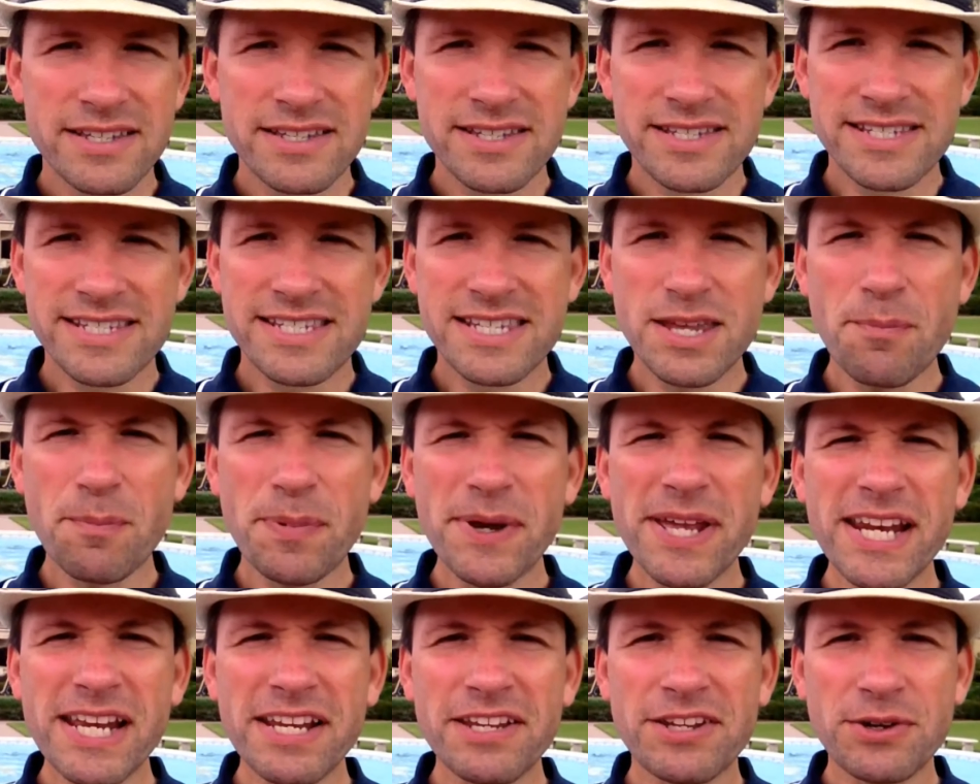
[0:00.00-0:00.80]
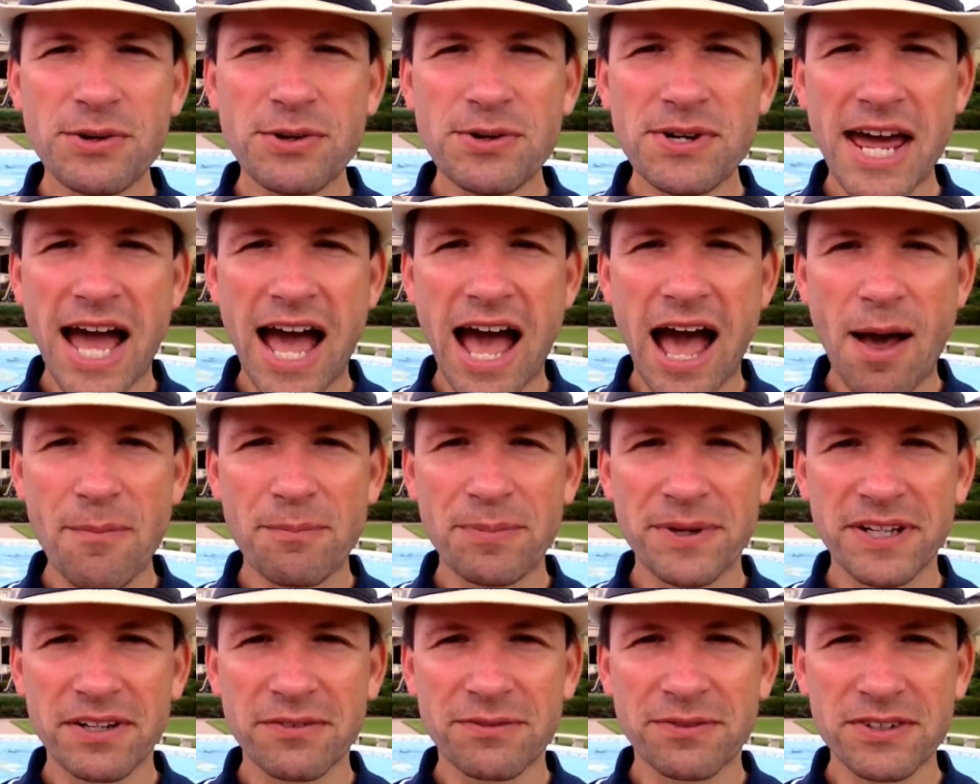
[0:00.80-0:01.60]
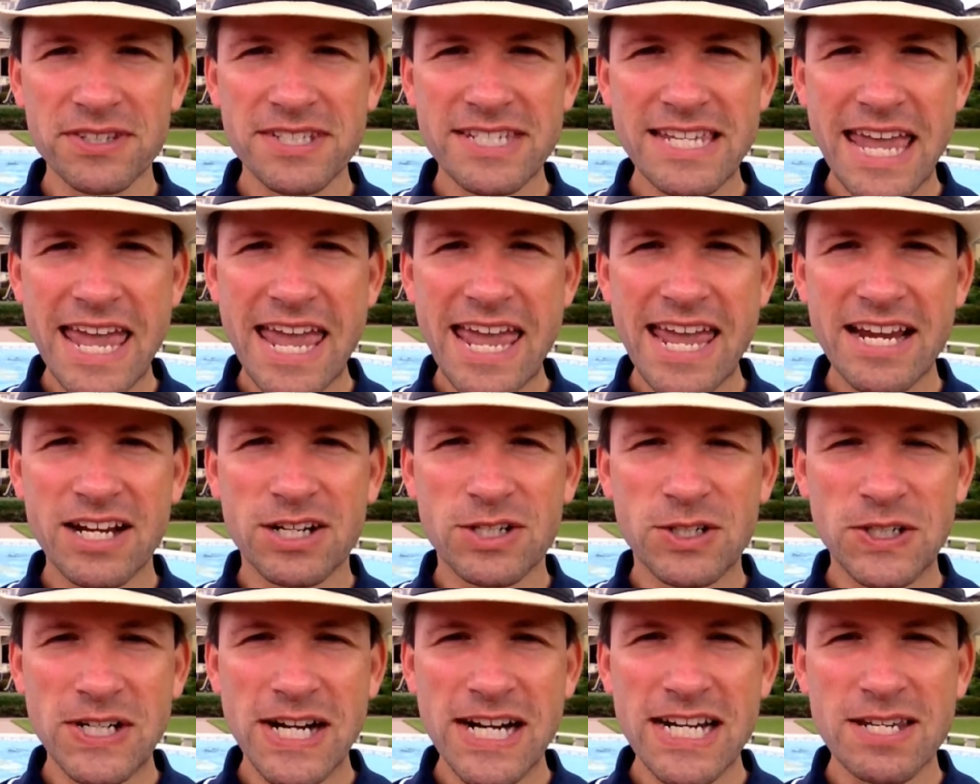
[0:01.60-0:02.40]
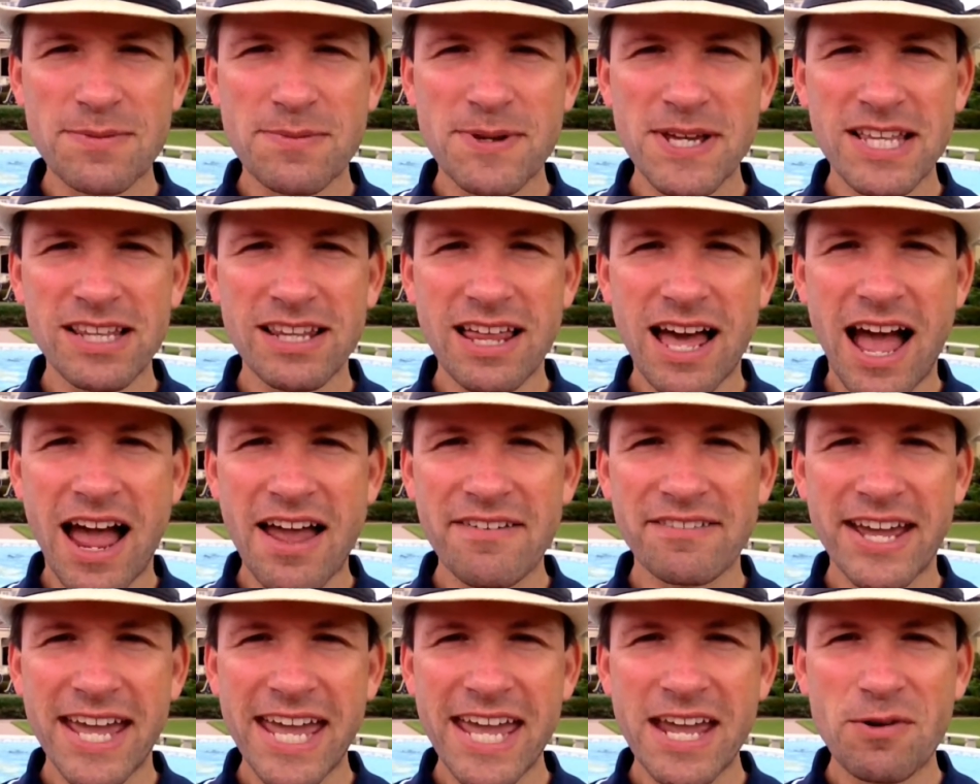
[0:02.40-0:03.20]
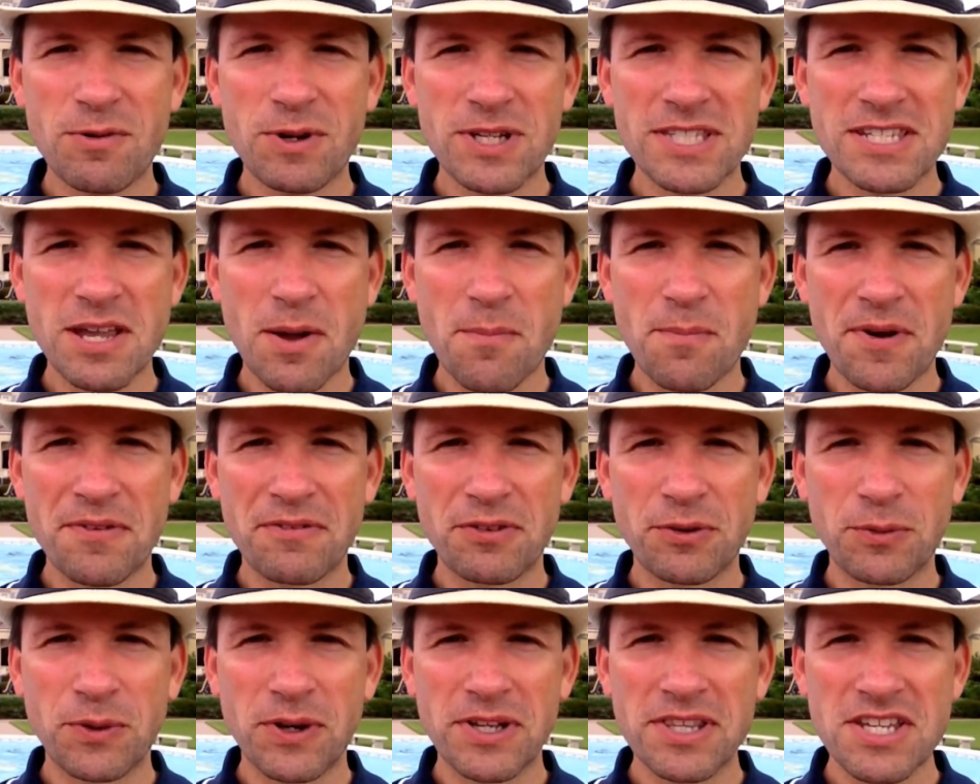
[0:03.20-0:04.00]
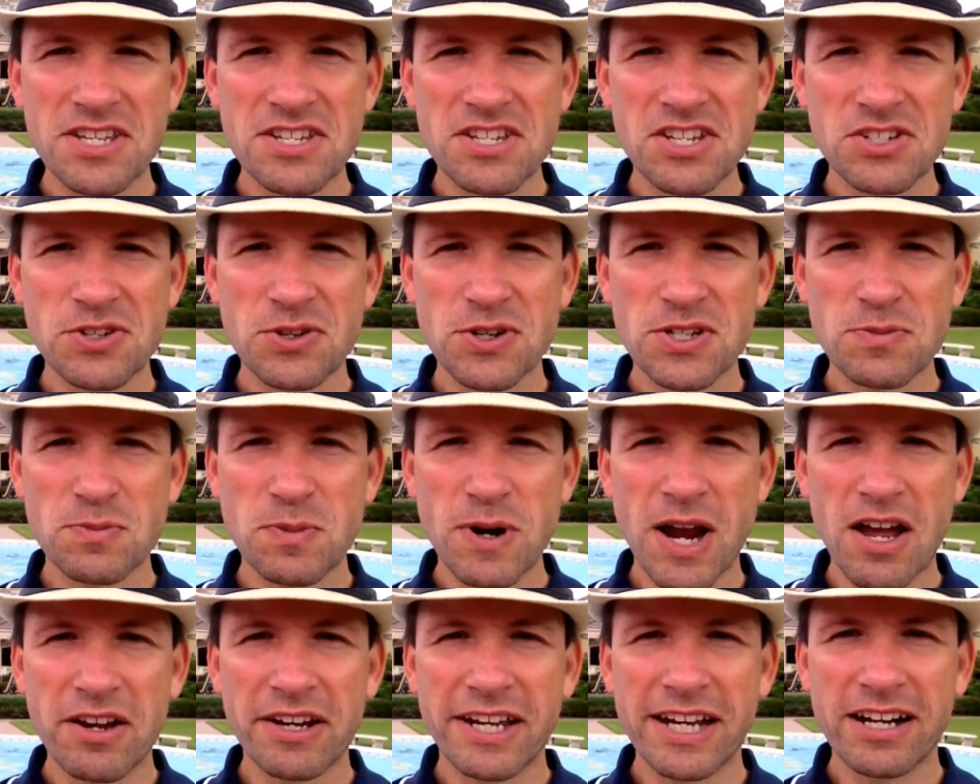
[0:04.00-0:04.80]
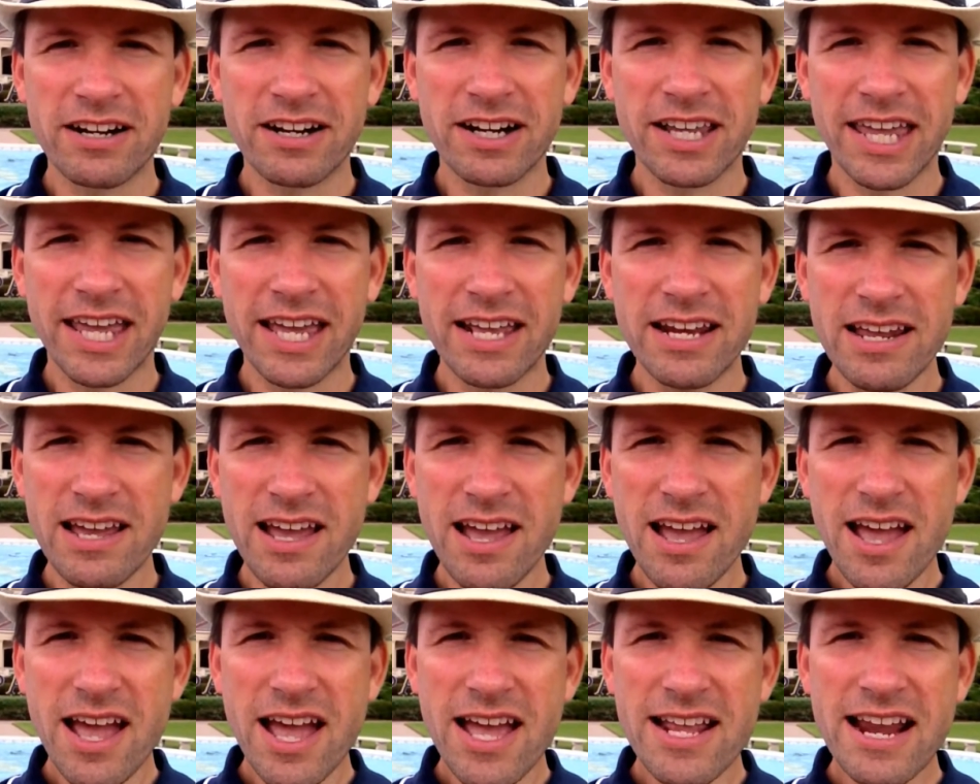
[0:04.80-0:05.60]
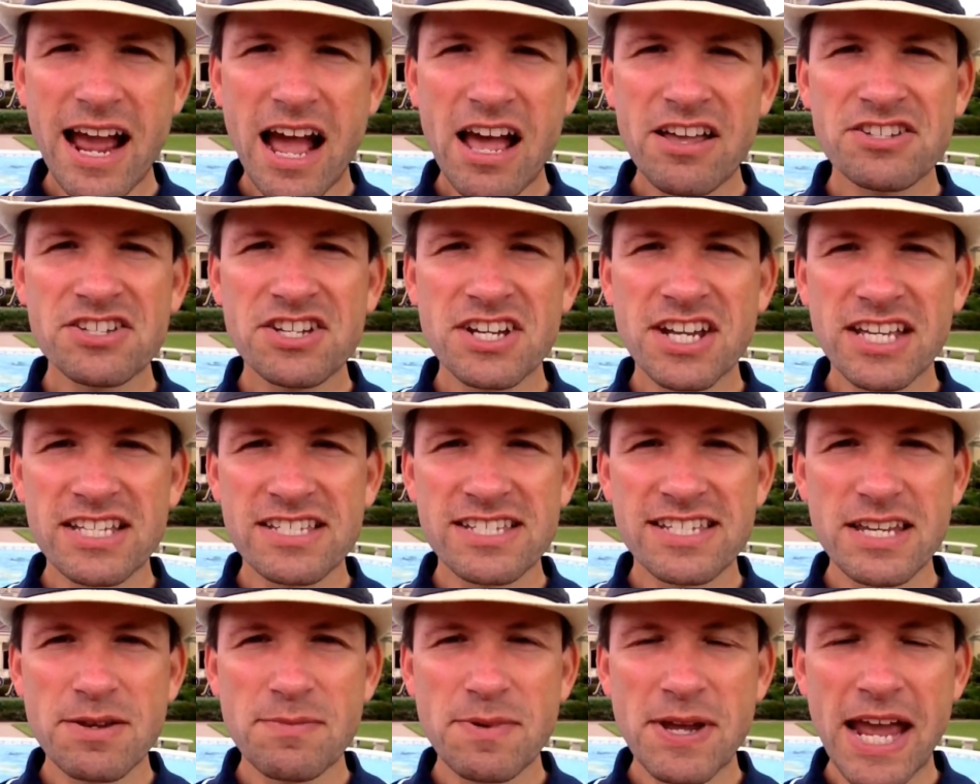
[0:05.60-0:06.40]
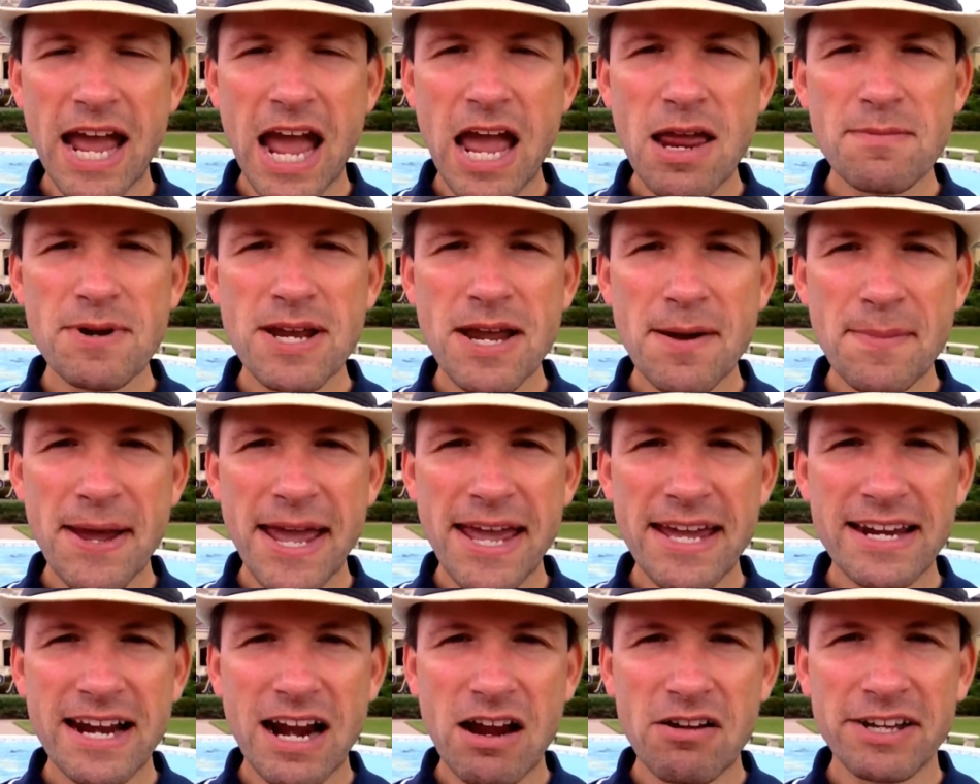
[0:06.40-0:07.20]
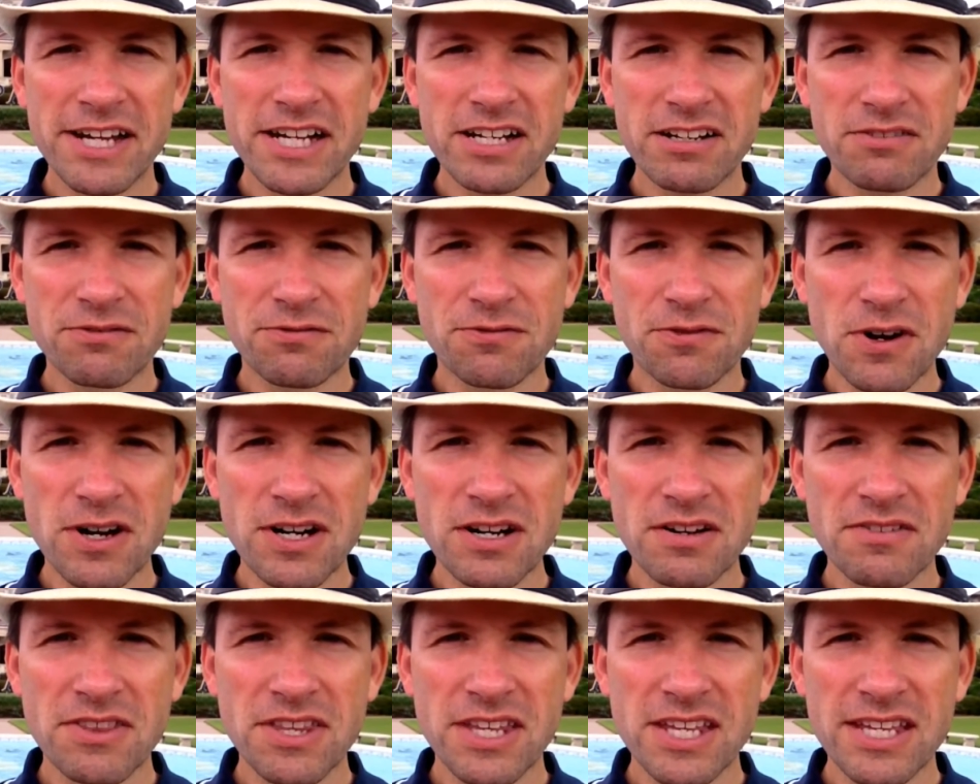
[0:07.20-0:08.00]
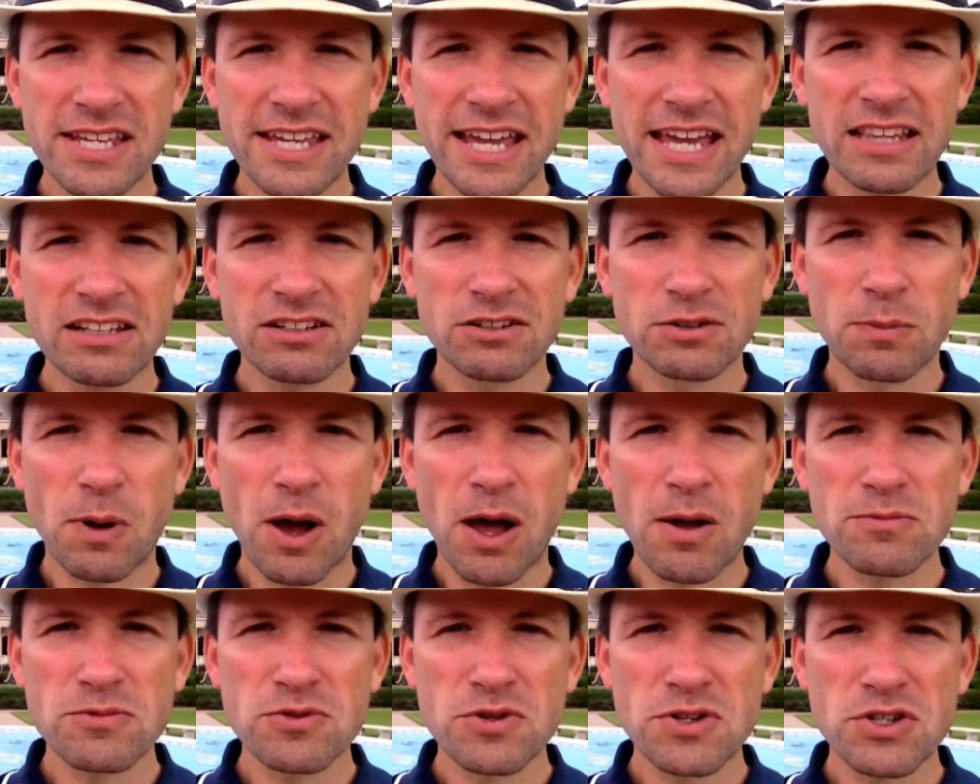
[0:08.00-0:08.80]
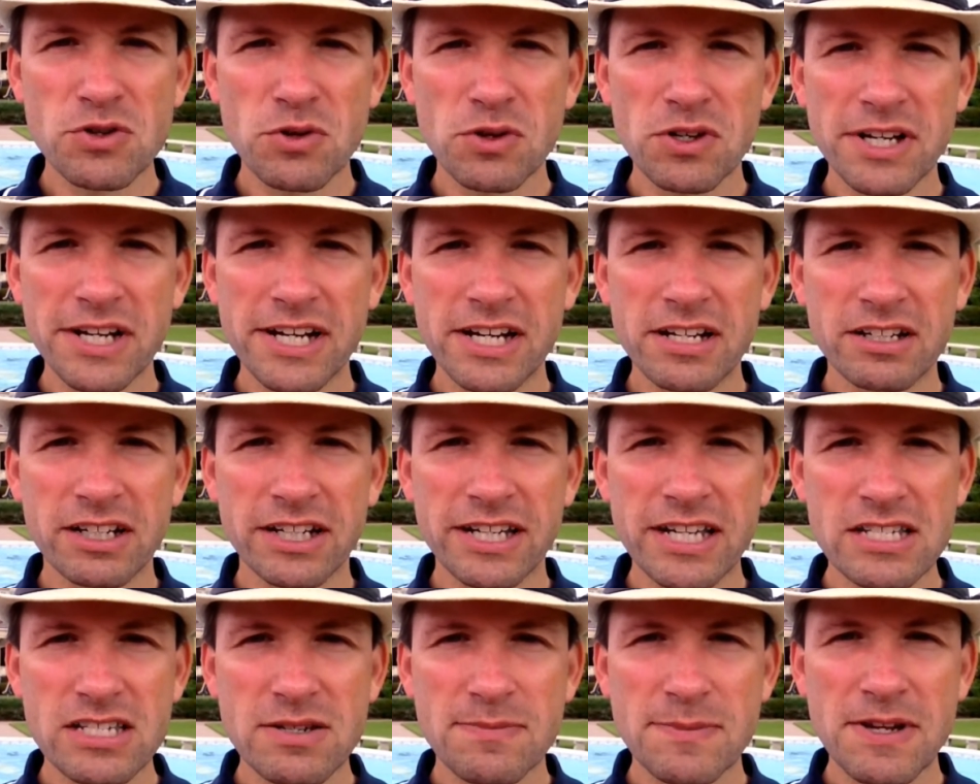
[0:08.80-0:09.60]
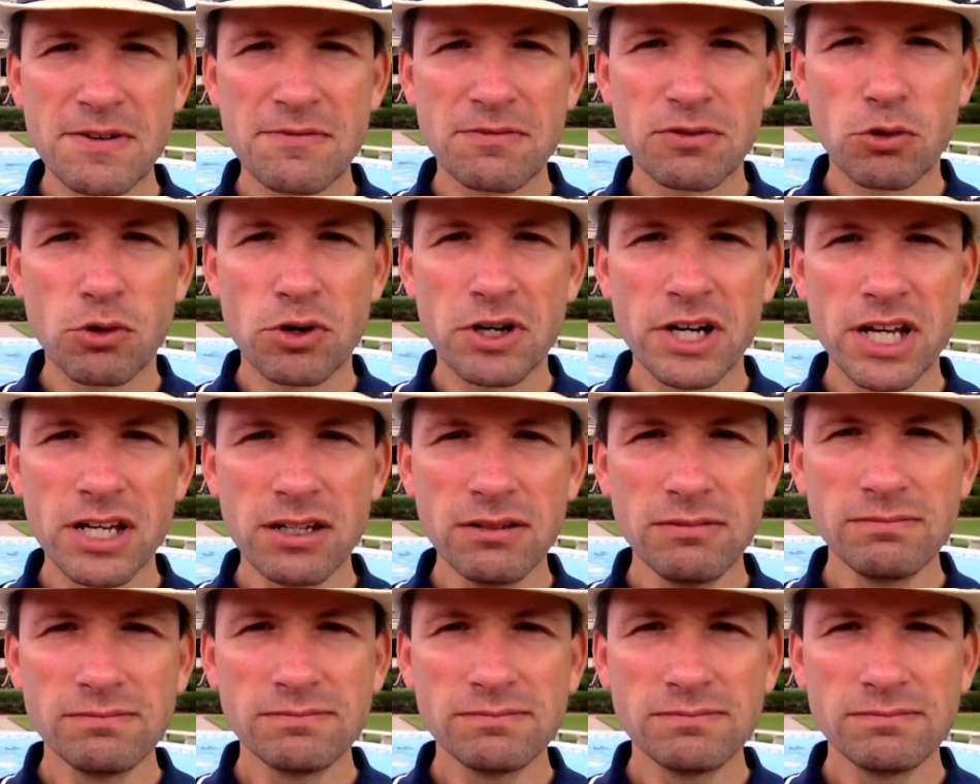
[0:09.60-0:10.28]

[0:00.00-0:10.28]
Zippity doo dah! Beautiful day, great to be alive. Hey, what's up, everyone? This is Chris Brown here again. Now, as you can see behind me, I'm hanging out here in front of the Gaylord Palms Resort here in Kissimmee, Florida.